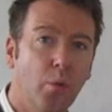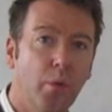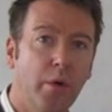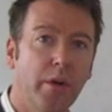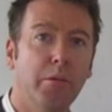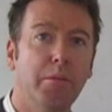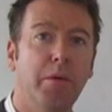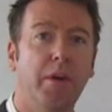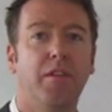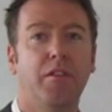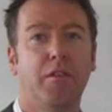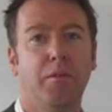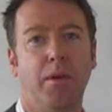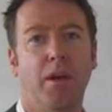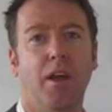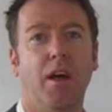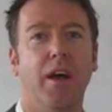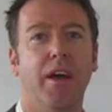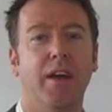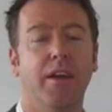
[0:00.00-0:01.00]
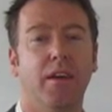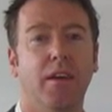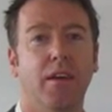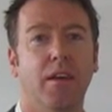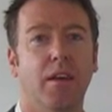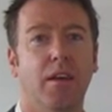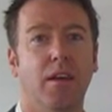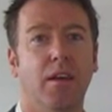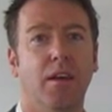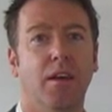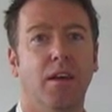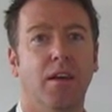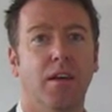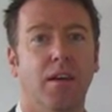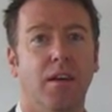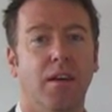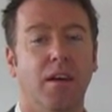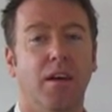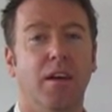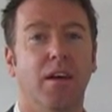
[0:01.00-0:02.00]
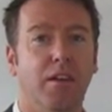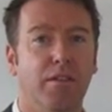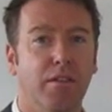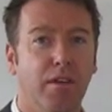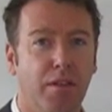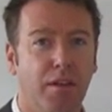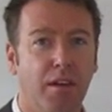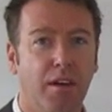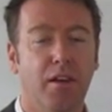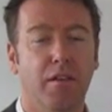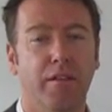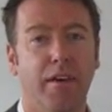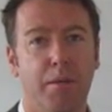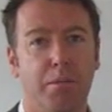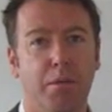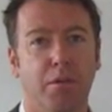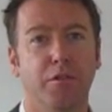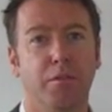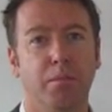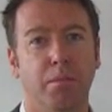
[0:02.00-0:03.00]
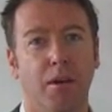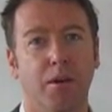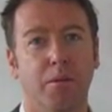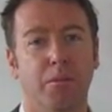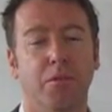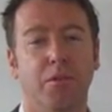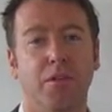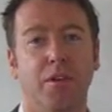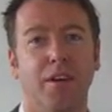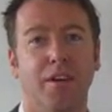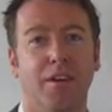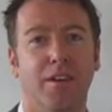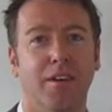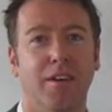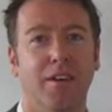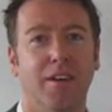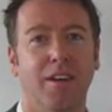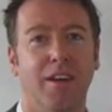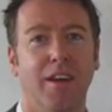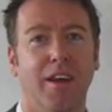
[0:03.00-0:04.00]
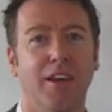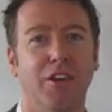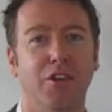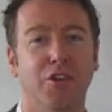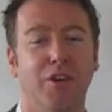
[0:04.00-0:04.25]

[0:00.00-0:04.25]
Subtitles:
will be supplied. And if you think of apples, plums and cleaning